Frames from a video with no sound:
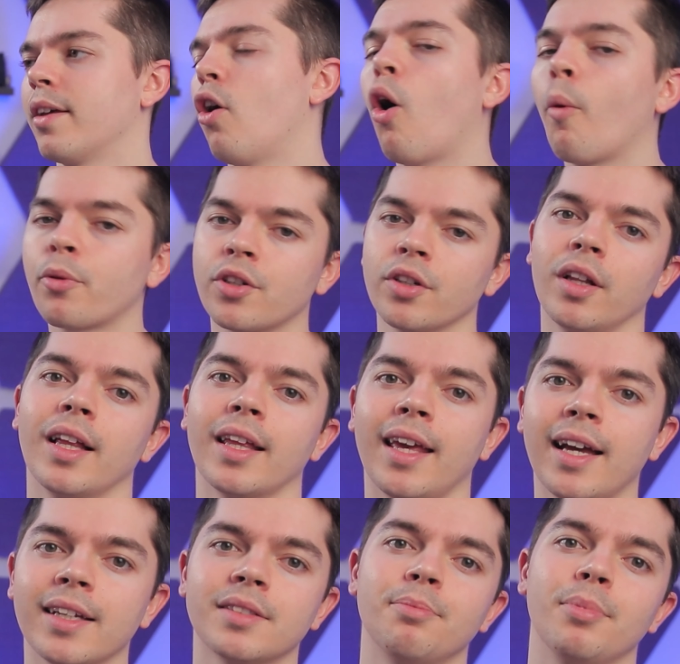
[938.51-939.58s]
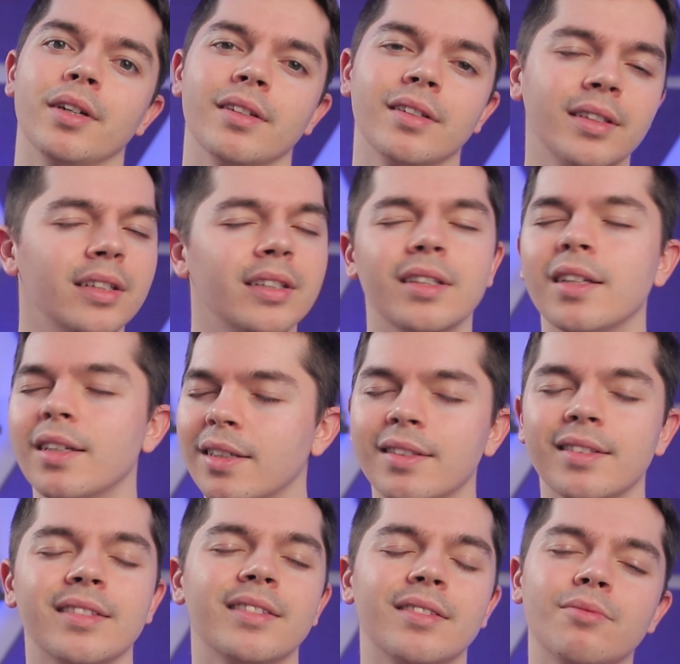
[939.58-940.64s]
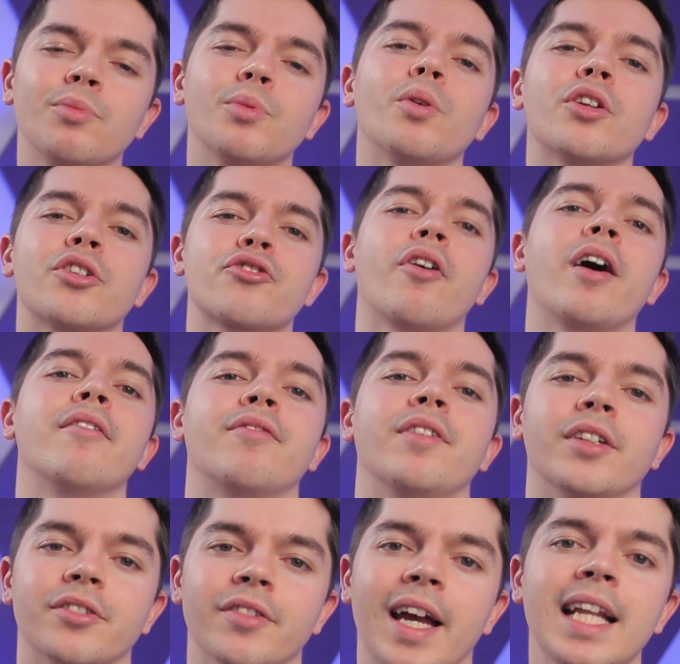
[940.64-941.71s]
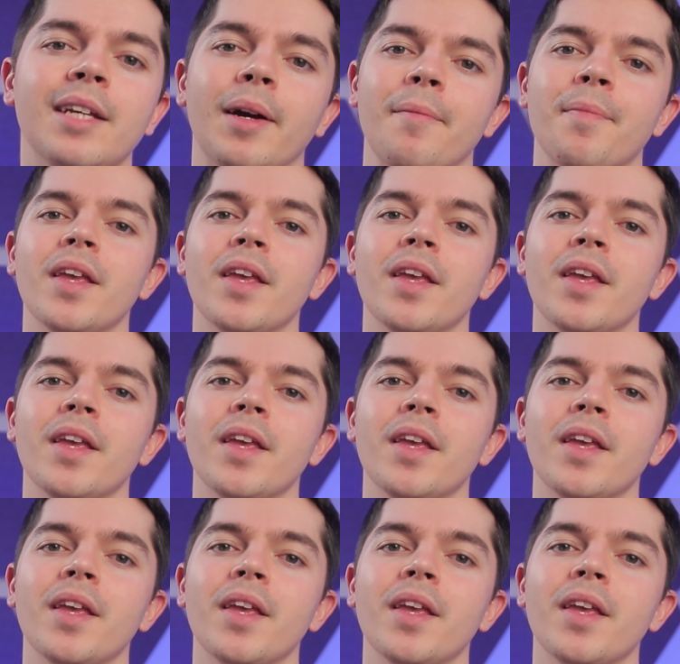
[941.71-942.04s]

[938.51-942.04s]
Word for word: optional, I guess, but you, want to try and filter it. Anyway,